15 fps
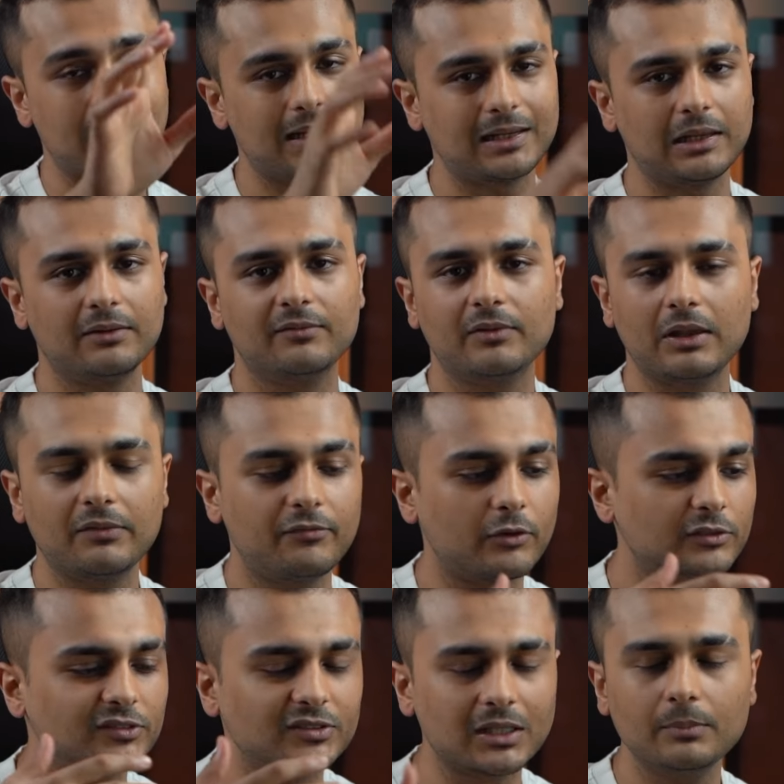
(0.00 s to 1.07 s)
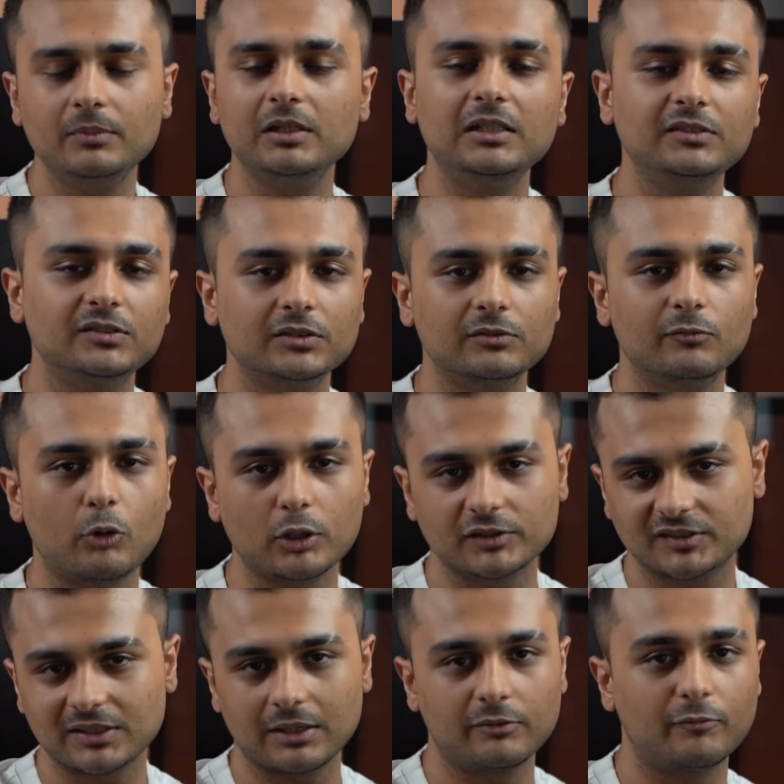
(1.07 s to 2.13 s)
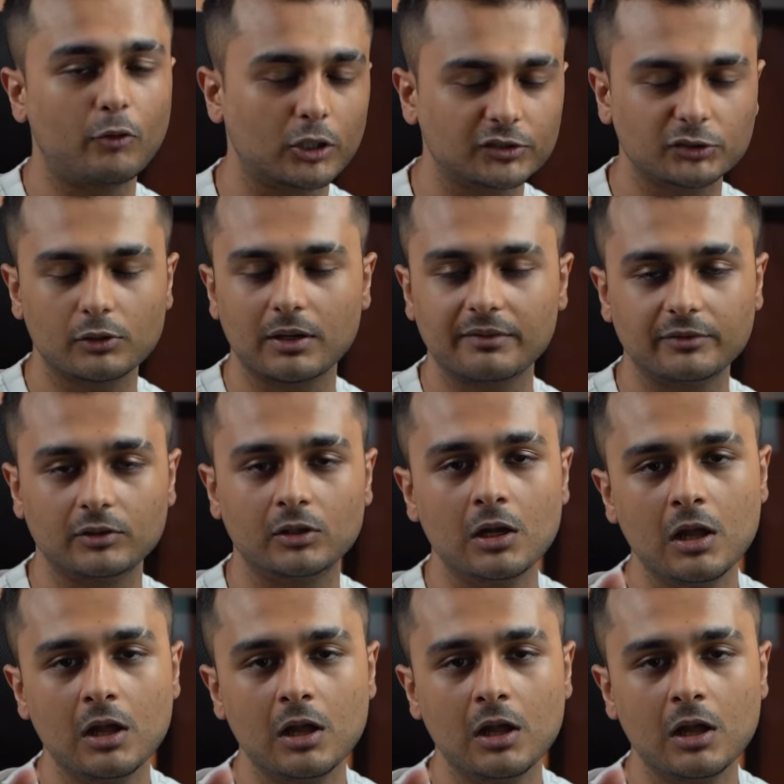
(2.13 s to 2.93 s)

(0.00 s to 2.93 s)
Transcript: And if for some reason whatsoever